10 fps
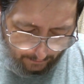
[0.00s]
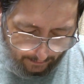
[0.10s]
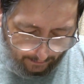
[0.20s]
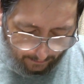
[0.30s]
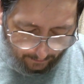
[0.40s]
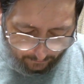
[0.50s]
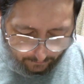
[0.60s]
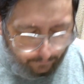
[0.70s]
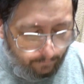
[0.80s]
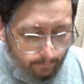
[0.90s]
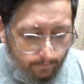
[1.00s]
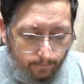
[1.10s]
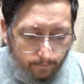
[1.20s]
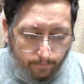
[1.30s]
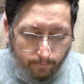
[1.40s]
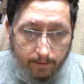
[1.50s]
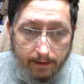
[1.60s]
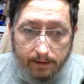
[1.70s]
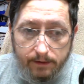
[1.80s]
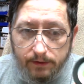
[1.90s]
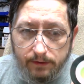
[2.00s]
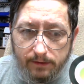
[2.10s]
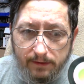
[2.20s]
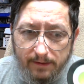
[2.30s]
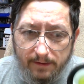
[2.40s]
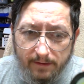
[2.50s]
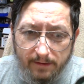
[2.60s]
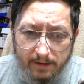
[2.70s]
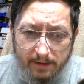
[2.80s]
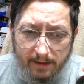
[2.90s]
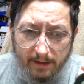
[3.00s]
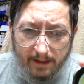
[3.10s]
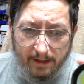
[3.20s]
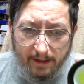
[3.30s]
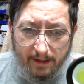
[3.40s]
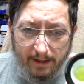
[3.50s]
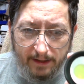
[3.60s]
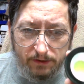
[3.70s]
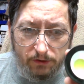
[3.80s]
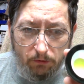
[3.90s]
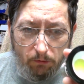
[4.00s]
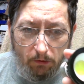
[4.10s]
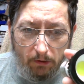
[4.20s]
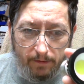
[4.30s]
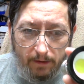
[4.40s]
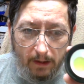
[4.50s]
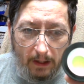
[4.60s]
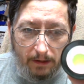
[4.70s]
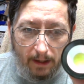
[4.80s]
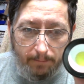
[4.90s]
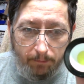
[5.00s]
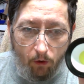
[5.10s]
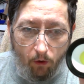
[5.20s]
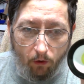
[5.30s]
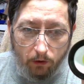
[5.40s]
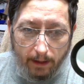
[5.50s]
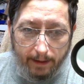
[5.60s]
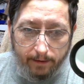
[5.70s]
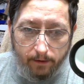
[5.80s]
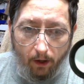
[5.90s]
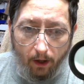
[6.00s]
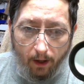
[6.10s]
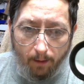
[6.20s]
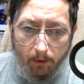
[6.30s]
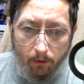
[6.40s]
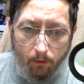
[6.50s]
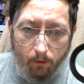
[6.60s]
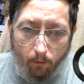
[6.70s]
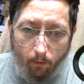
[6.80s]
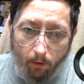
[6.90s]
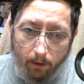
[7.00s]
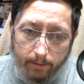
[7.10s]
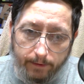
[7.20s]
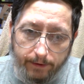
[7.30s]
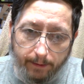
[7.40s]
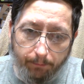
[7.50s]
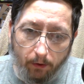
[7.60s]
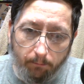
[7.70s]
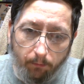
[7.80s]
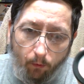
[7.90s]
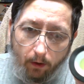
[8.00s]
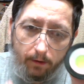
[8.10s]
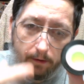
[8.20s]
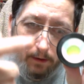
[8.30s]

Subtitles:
And this is a type called a COB, or chip on board.